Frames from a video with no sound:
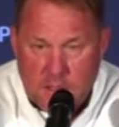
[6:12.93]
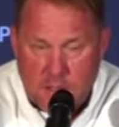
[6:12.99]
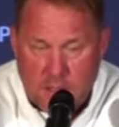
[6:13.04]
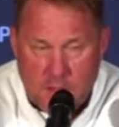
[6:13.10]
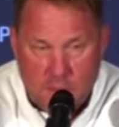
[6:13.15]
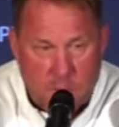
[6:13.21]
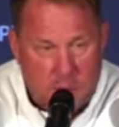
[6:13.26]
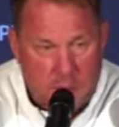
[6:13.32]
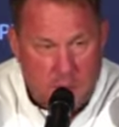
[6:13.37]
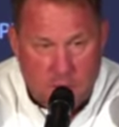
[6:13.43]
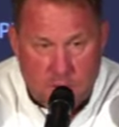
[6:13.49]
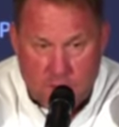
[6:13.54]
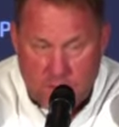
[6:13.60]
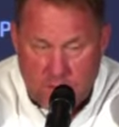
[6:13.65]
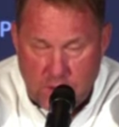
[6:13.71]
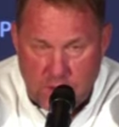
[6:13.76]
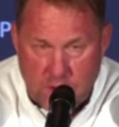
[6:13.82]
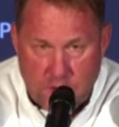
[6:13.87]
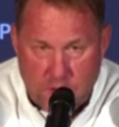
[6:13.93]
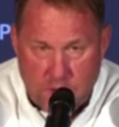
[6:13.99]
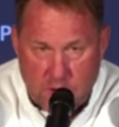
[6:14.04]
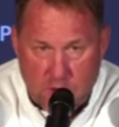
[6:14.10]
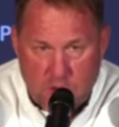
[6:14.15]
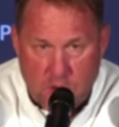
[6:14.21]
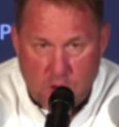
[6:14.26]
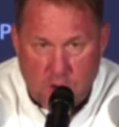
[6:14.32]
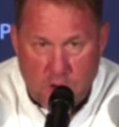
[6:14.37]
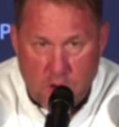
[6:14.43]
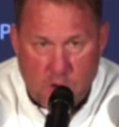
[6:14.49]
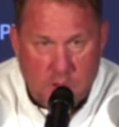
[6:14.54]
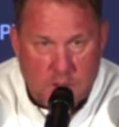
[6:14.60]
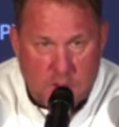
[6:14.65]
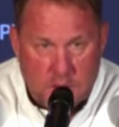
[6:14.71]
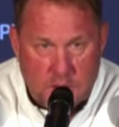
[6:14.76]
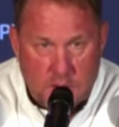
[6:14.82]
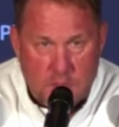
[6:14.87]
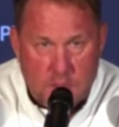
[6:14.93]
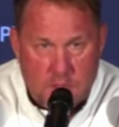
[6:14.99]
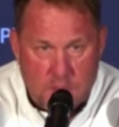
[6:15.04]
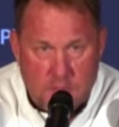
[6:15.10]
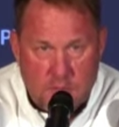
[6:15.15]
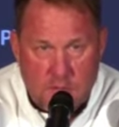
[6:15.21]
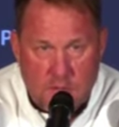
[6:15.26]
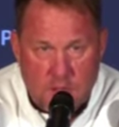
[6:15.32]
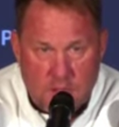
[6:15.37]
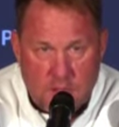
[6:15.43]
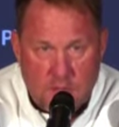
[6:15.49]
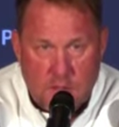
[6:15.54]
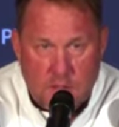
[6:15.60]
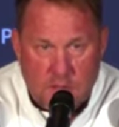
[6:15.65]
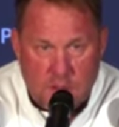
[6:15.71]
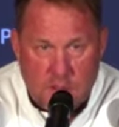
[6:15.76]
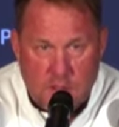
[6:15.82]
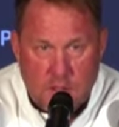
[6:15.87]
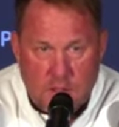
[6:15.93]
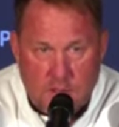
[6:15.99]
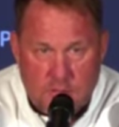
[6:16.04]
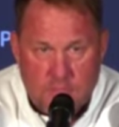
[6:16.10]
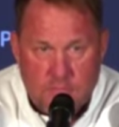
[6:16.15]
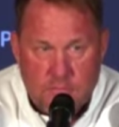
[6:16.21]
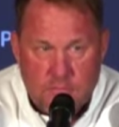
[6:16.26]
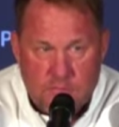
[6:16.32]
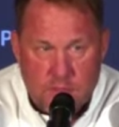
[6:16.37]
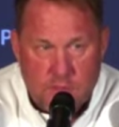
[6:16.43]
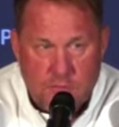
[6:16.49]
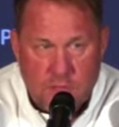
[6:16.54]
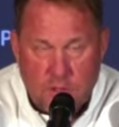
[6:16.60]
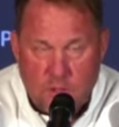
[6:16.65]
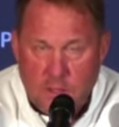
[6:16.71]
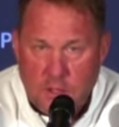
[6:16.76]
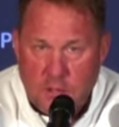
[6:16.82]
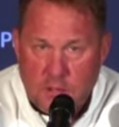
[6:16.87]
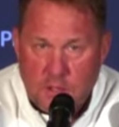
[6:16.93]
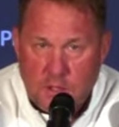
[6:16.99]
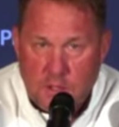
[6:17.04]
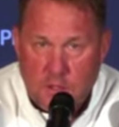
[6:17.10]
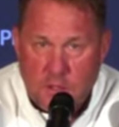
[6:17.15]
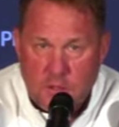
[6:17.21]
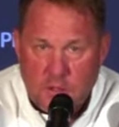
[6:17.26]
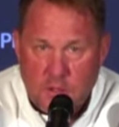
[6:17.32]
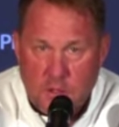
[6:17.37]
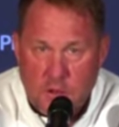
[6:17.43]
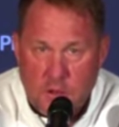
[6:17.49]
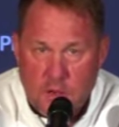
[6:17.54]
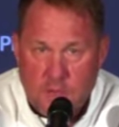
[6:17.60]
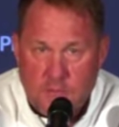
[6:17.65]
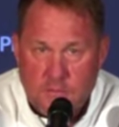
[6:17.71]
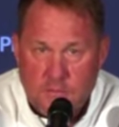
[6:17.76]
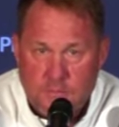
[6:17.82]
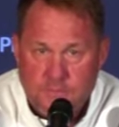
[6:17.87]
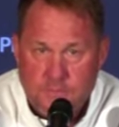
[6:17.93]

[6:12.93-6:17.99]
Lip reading: But he's very, very strong and very, very difficult to get on the ground.